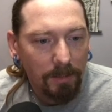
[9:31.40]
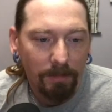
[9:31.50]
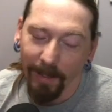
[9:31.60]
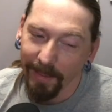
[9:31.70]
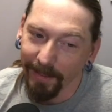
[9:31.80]

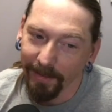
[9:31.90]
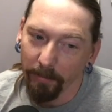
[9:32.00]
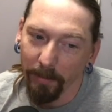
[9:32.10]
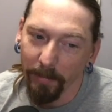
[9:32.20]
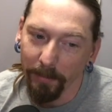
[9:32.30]
I think that
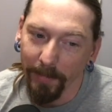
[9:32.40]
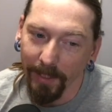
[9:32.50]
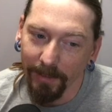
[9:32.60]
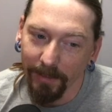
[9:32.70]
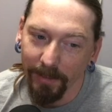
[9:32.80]
might be mate.
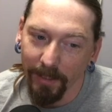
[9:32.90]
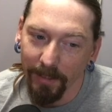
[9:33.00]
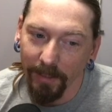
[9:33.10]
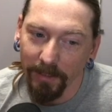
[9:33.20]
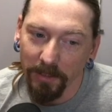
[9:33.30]
I think
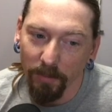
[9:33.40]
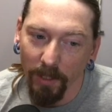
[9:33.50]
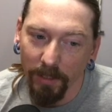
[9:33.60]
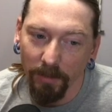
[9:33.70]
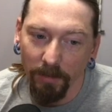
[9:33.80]
I just
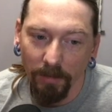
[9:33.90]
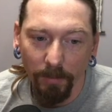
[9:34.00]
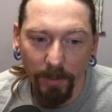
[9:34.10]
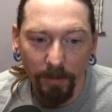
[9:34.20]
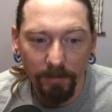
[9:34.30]
walked all the
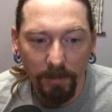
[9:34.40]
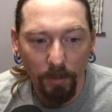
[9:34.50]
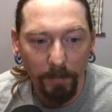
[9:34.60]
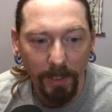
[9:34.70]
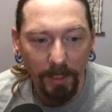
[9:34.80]
way over to a
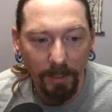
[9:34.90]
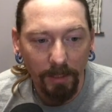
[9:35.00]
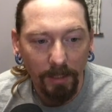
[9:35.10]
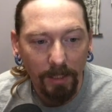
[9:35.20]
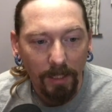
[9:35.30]
mate.
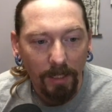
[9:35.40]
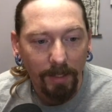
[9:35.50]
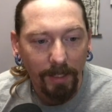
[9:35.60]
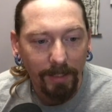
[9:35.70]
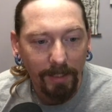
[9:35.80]
I
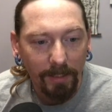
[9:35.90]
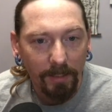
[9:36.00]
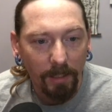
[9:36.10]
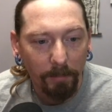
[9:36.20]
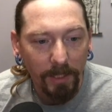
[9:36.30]
think I needed to
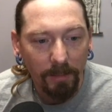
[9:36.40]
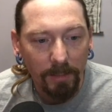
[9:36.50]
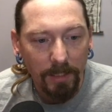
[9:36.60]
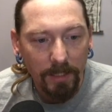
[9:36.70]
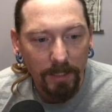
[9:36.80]
come here
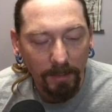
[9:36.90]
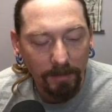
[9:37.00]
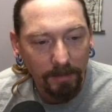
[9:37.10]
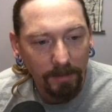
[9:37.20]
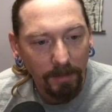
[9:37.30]
instead.
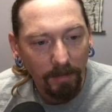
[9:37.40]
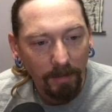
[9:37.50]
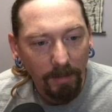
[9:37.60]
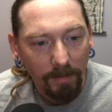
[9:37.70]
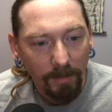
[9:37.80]

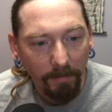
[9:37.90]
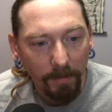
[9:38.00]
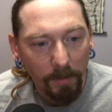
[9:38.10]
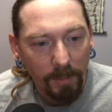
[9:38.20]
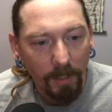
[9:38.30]
I think if I would
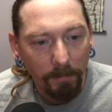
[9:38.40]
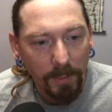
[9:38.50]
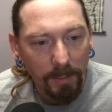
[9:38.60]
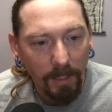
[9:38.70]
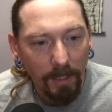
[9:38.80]
have come
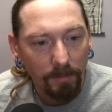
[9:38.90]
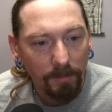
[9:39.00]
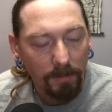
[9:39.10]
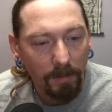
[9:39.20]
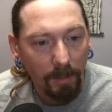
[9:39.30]
down.
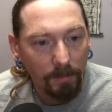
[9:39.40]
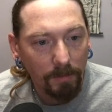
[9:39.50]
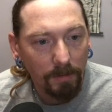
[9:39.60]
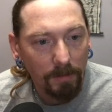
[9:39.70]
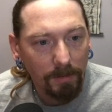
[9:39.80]
Oh.
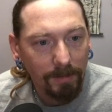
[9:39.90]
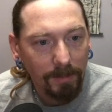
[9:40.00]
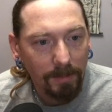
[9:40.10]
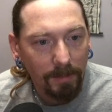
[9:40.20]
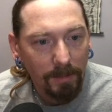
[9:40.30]

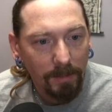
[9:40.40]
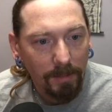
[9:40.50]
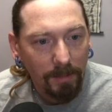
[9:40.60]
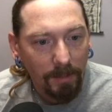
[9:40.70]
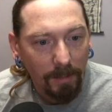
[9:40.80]

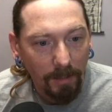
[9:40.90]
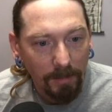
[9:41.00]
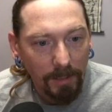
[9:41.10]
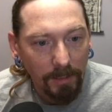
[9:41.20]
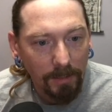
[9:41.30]

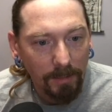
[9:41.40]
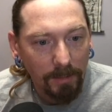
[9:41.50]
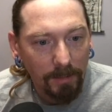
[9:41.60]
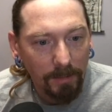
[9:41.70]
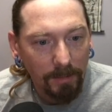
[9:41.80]
Alright.
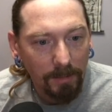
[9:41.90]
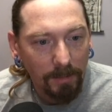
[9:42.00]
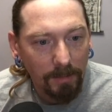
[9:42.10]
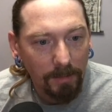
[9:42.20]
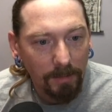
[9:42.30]

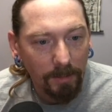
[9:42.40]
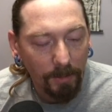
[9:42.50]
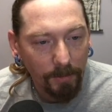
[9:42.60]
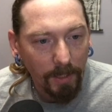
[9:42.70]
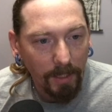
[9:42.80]

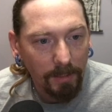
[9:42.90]
Okay.